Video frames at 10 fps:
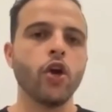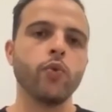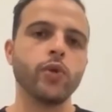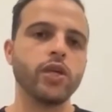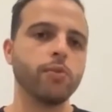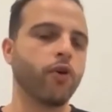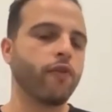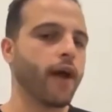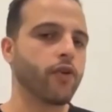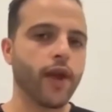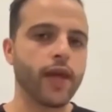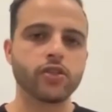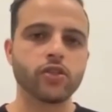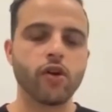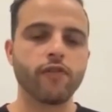We provide great
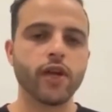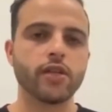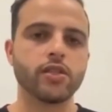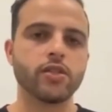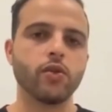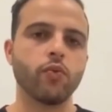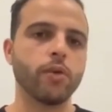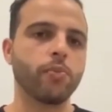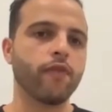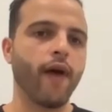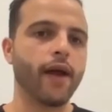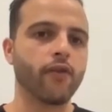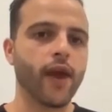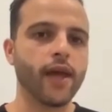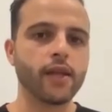service. We
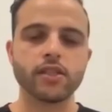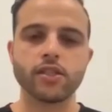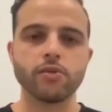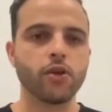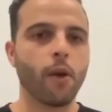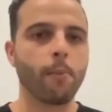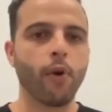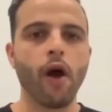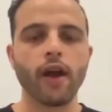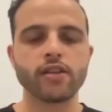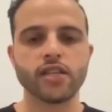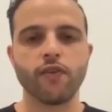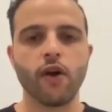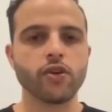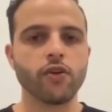provide great, products as
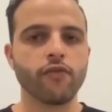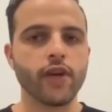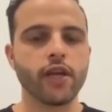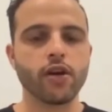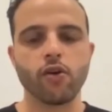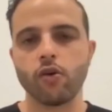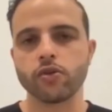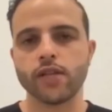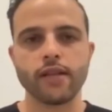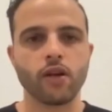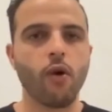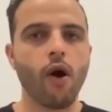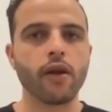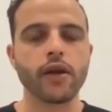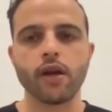far as our veneer goes and the
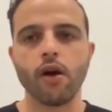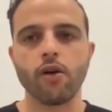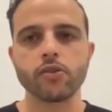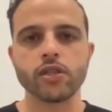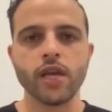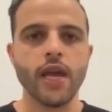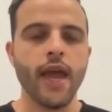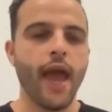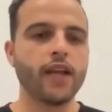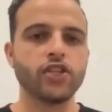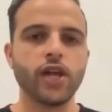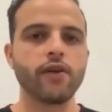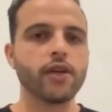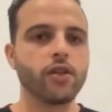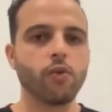quality goes. And
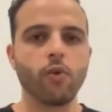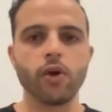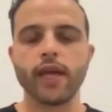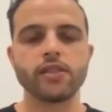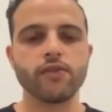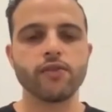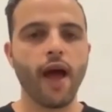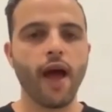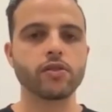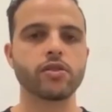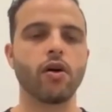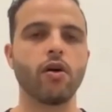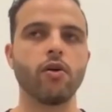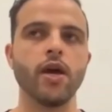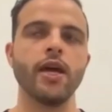generally the word gets around.
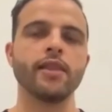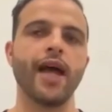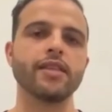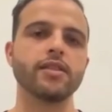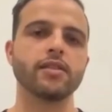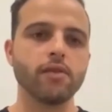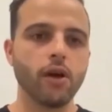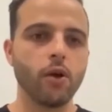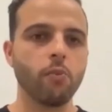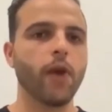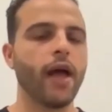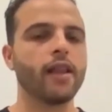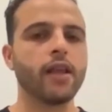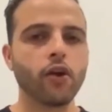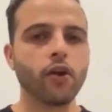So that's a
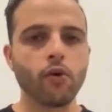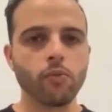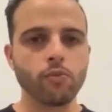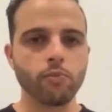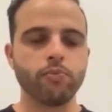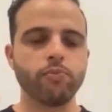little